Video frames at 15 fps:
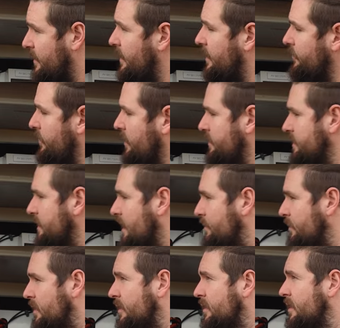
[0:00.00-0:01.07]
it runs
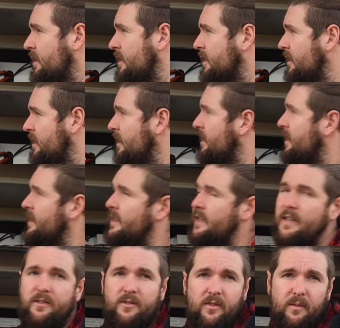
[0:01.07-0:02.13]
up
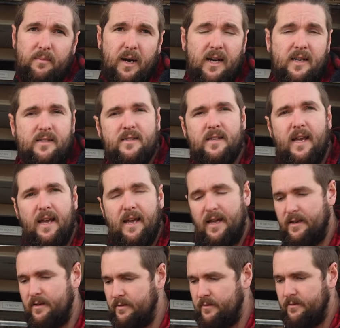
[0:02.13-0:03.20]
into the bus
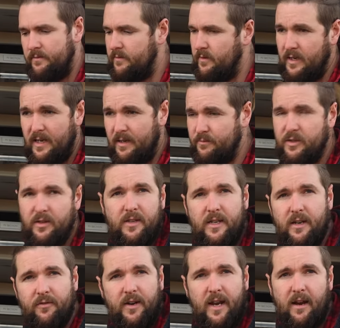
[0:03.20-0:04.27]
and to the
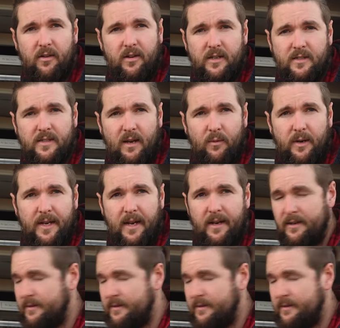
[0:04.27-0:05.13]
different areas that we need